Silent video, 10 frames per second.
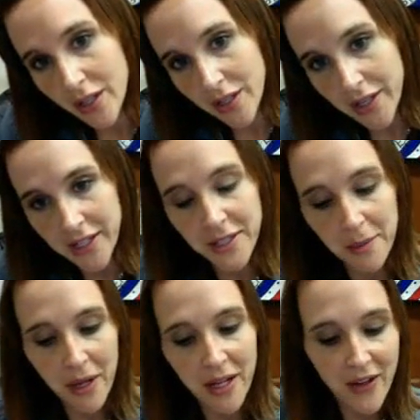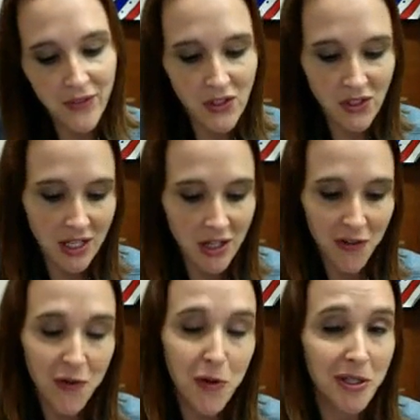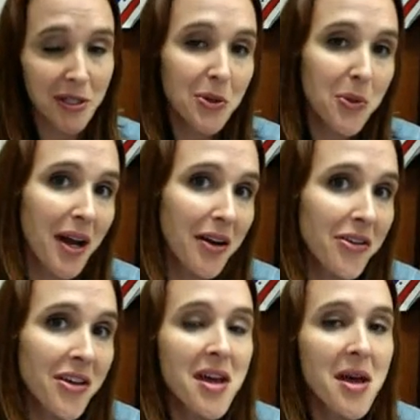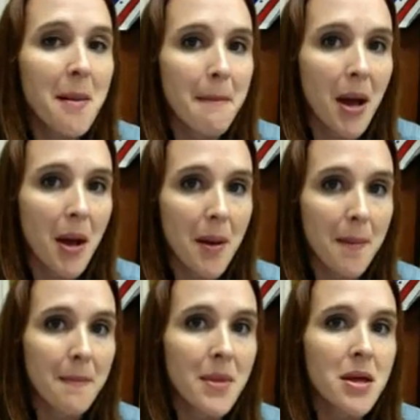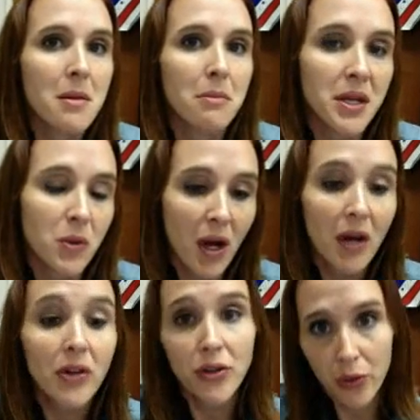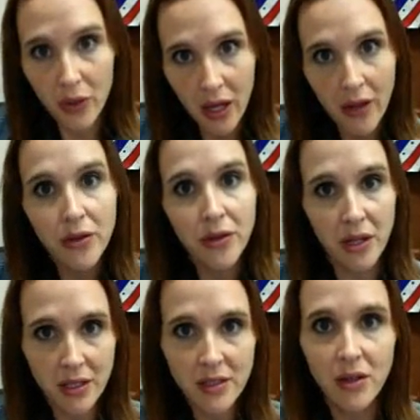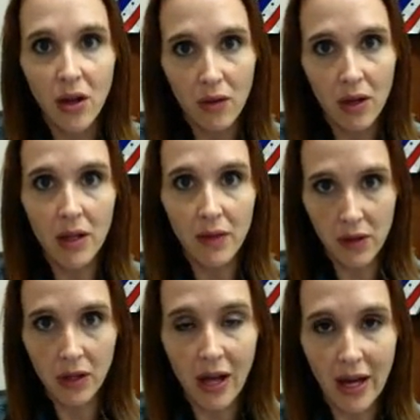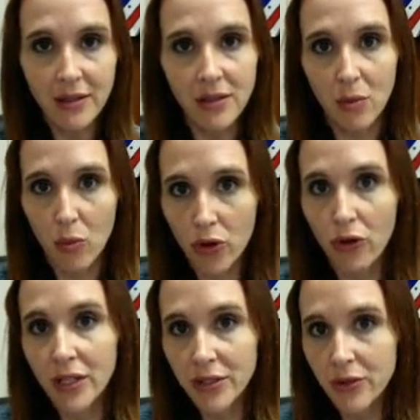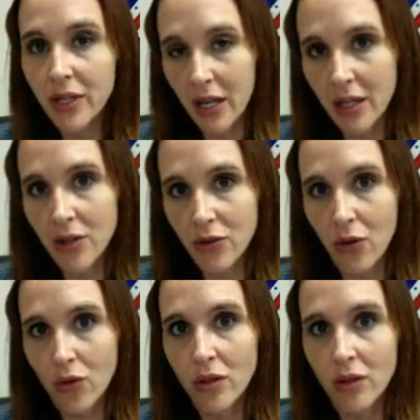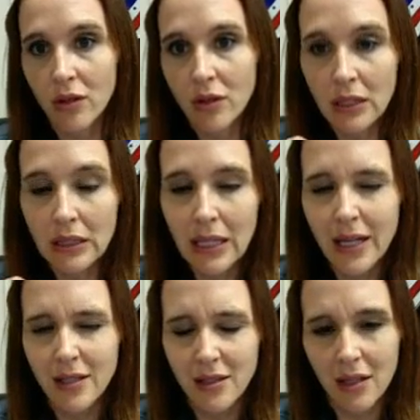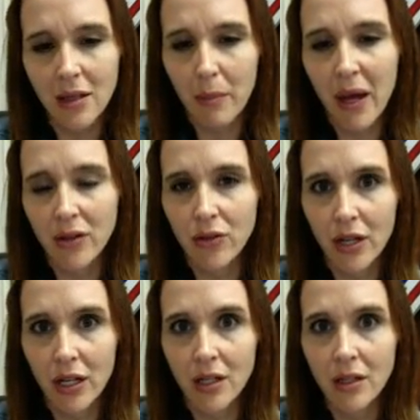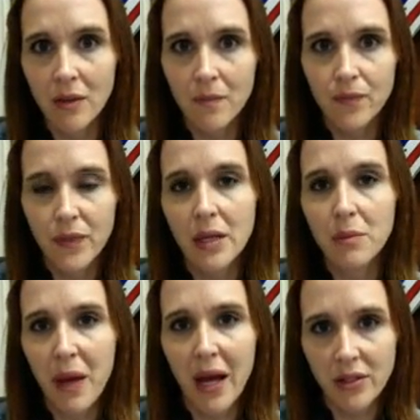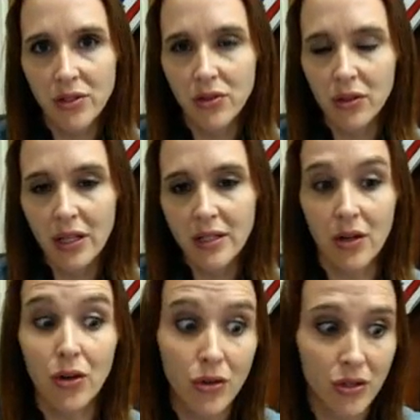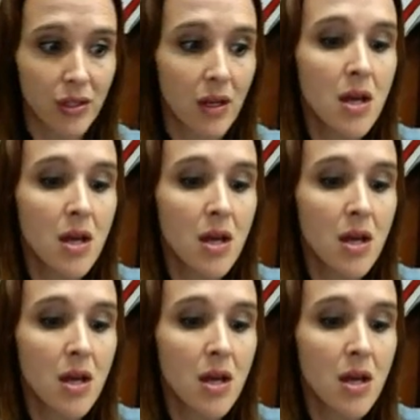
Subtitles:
Yes, it might have to stay there for a little while. Meanwhile, you're doing other things in the class, and the more grades you get, the less that a bad grade impacts you, the less it hurts.